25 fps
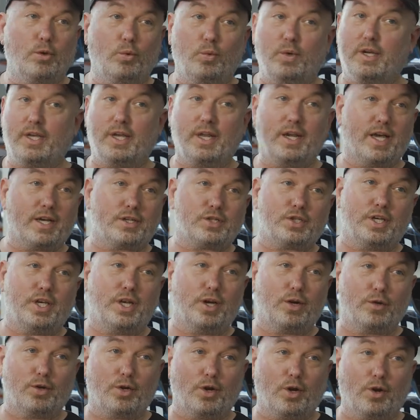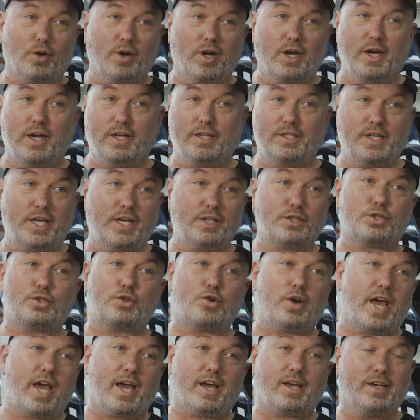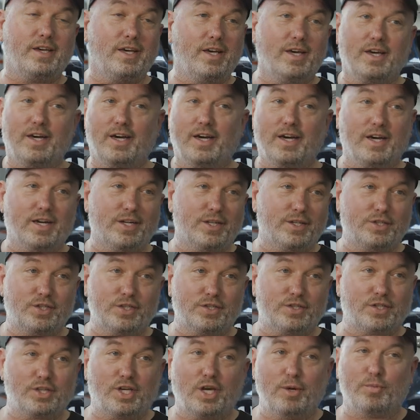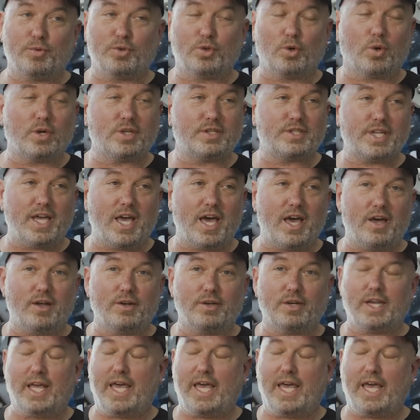We can actually hear their test track just a couple doors down.